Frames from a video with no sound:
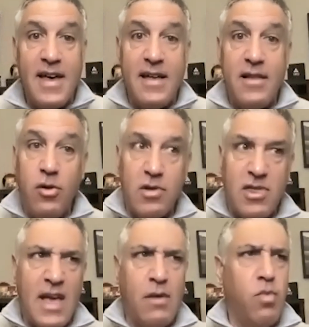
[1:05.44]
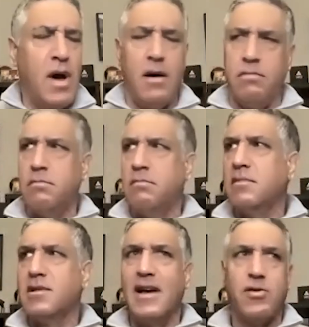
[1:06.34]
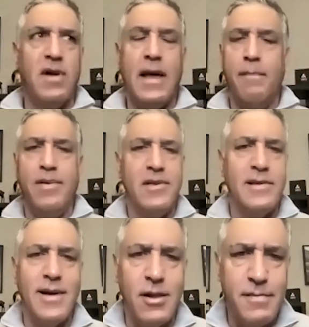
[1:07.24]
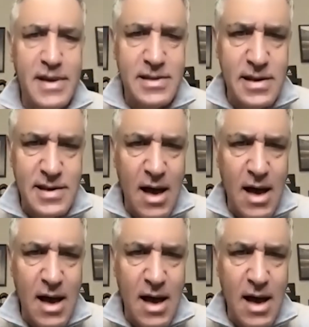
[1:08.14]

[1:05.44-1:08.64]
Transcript: that you'd think, well, this guy's running a billion-dollar business.